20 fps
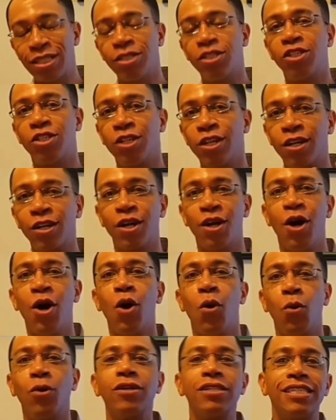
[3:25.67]
rest assured,
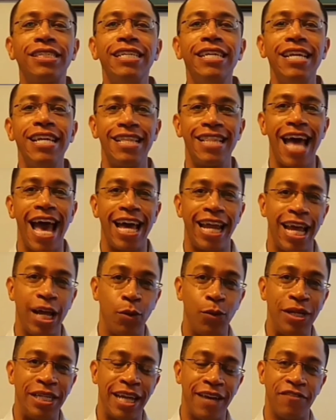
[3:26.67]
we're seeing that,
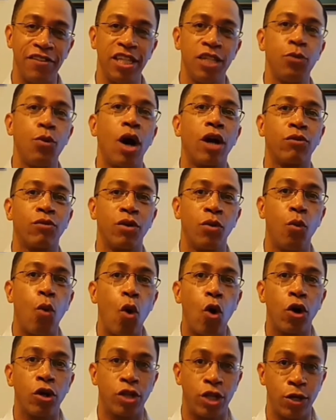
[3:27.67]
and we definitely want to
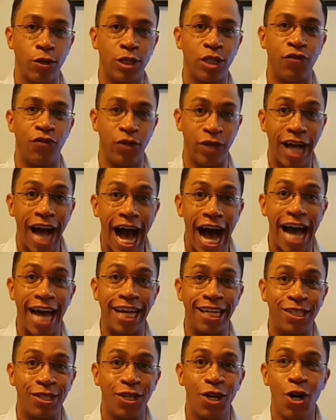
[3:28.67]
reward those of you
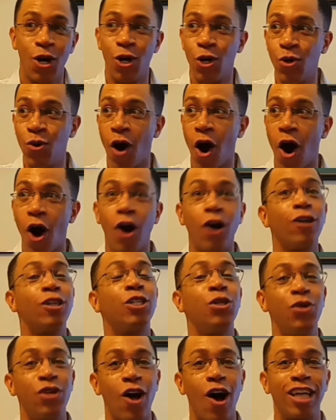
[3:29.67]
guys who
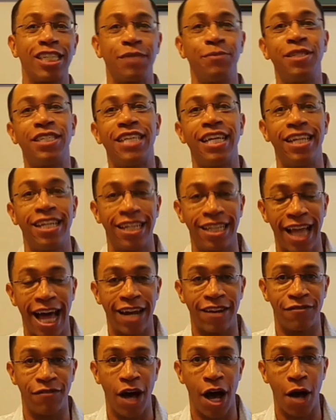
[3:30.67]
are doing awesome and sending a
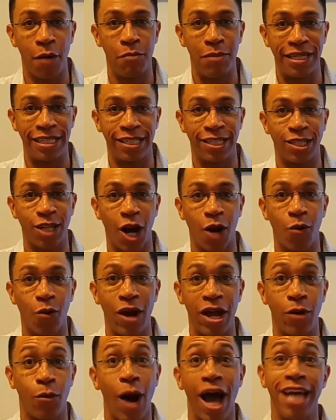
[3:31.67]
lot of business our
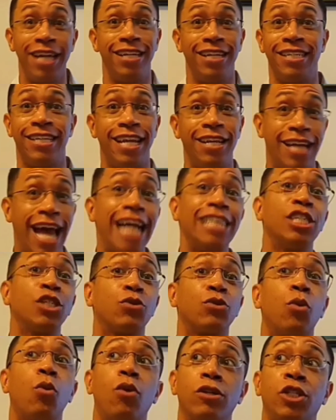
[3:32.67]
way, right? Not
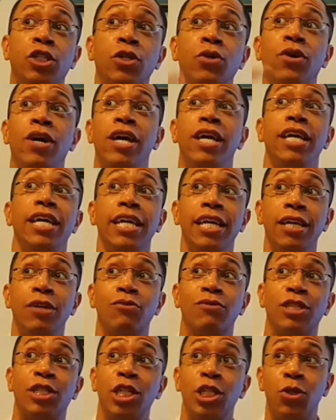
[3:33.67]
just reward you
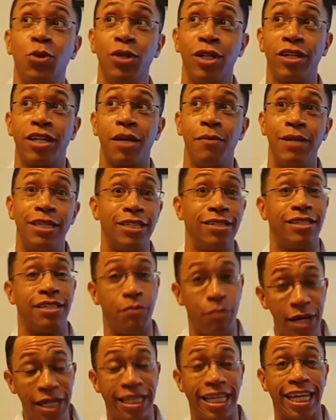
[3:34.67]
in residual
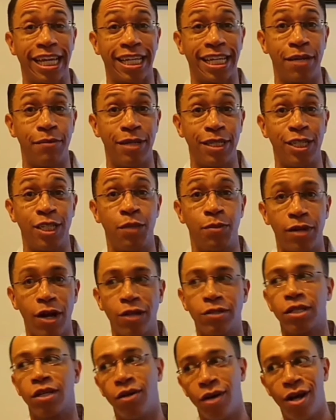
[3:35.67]
commissions and big ticket commissions,
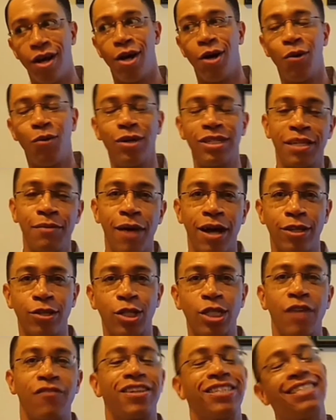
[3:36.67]
but also with some
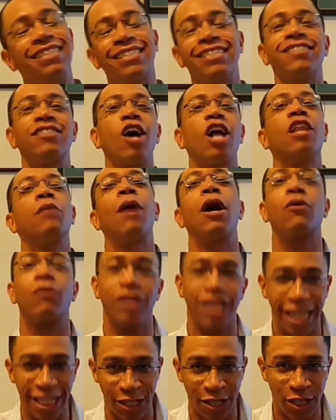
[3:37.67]
other stuff, because this is all
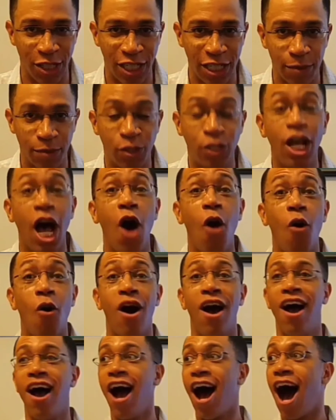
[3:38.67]
about relationships.
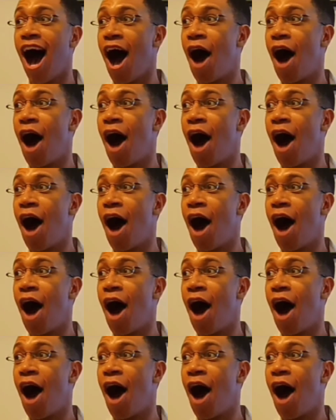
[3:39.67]
So